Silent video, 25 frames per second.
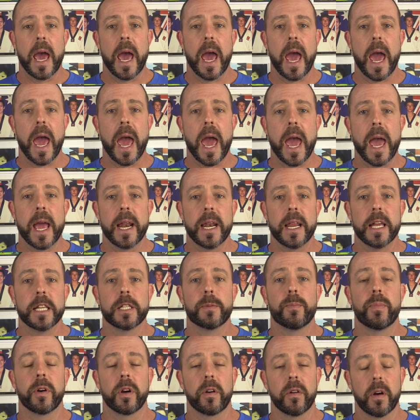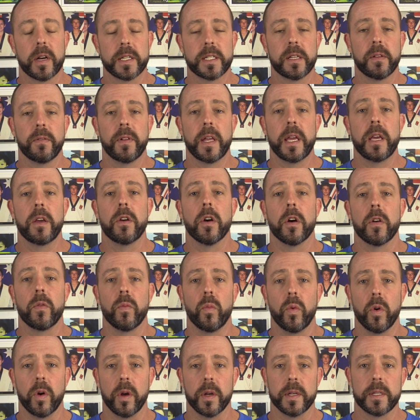And it's progressively gotten
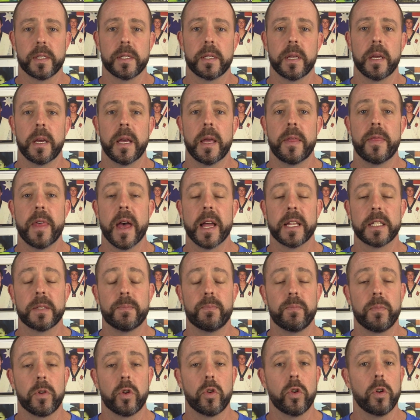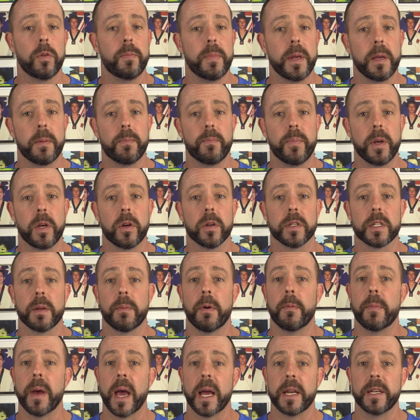worse. That could be because I'm
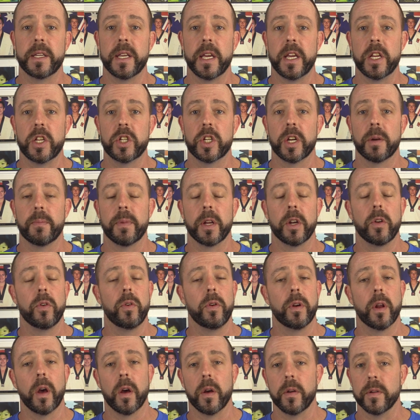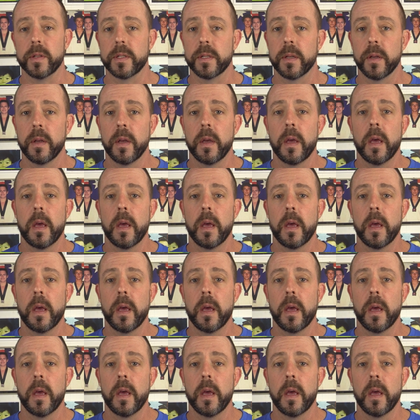a bad teacher, but who knows.